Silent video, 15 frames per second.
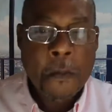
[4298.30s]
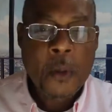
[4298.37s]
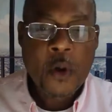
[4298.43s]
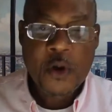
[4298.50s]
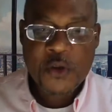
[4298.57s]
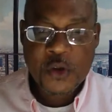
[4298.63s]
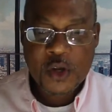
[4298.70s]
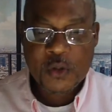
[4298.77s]

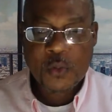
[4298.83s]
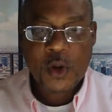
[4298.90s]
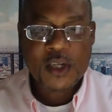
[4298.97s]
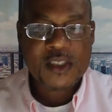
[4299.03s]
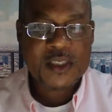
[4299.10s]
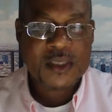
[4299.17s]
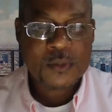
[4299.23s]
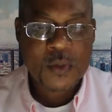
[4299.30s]
Or you can
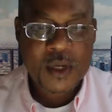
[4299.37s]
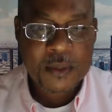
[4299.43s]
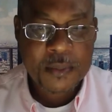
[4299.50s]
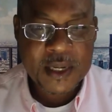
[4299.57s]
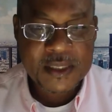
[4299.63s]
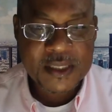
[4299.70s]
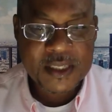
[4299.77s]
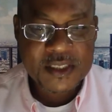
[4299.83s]
watch one of
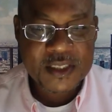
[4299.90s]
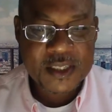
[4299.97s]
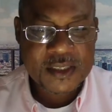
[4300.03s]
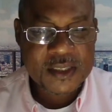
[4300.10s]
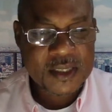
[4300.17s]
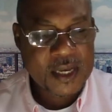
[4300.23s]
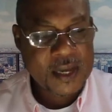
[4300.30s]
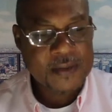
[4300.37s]
my teachings
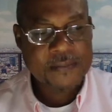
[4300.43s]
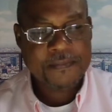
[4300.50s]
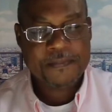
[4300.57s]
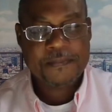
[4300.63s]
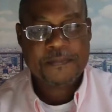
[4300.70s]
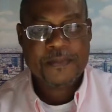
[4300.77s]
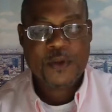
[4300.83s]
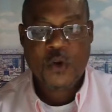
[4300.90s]
again.
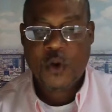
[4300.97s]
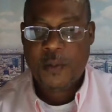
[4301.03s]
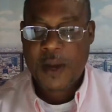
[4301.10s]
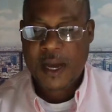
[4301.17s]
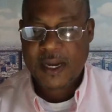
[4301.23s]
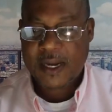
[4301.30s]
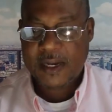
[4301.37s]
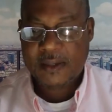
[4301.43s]
Go
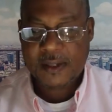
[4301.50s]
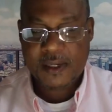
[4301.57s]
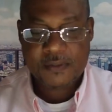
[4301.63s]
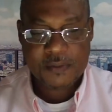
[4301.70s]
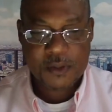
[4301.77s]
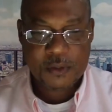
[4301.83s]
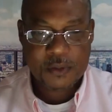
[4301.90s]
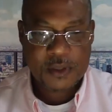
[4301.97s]
back and uh,
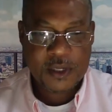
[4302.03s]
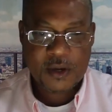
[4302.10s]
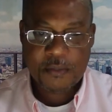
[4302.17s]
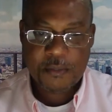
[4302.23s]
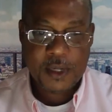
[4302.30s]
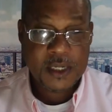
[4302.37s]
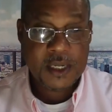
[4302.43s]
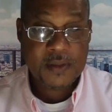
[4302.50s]
you, there are
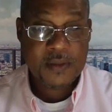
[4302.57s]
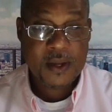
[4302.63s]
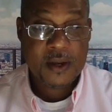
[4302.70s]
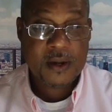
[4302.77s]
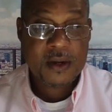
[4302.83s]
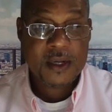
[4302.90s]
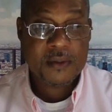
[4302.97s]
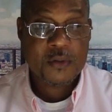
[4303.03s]
many there
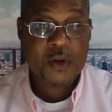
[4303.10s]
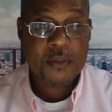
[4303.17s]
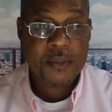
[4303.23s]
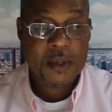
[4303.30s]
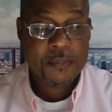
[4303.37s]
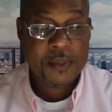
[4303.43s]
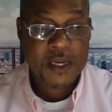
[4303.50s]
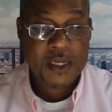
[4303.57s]
on
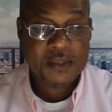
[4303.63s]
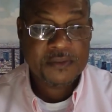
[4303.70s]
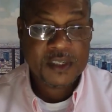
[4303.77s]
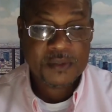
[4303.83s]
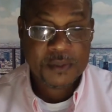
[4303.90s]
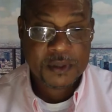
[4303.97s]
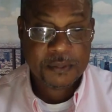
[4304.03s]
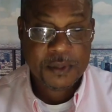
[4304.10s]
my page,
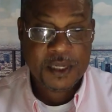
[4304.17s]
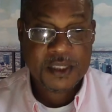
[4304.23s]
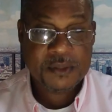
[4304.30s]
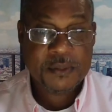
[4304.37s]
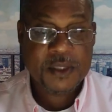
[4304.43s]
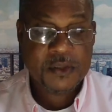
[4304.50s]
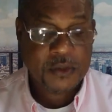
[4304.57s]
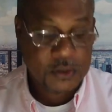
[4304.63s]
Facebook page.
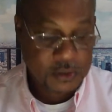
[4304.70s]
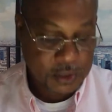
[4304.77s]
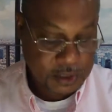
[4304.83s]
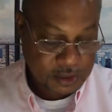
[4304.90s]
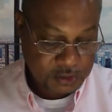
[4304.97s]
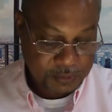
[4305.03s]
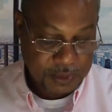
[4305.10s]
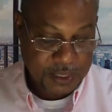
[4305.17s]
Make sure you get
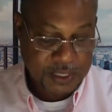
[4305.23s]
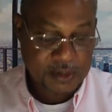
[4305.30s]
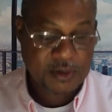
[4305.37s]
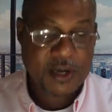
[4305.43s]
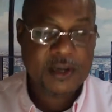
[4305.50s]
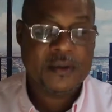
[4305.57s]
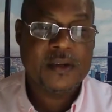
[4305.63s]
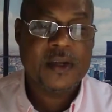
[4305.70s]
the spelling
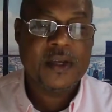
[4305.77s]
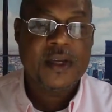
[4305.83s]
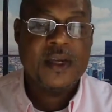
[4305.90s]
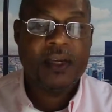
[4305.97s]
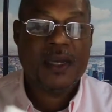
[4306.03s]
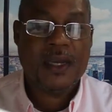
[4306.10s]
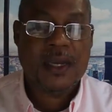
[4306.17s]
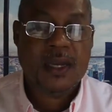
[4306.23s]
right.
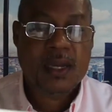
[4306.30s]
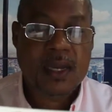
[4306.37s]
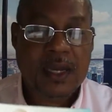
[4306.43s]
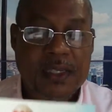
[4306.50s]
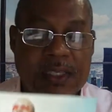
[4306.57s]
And